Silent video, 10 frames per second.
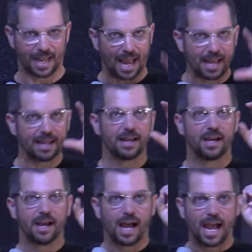I,
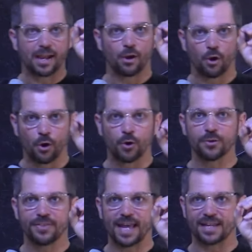I
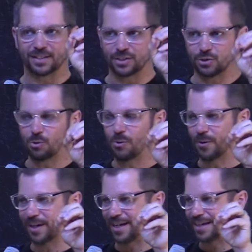heard that
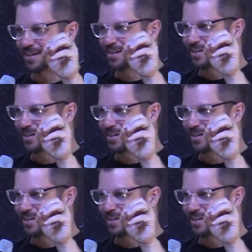story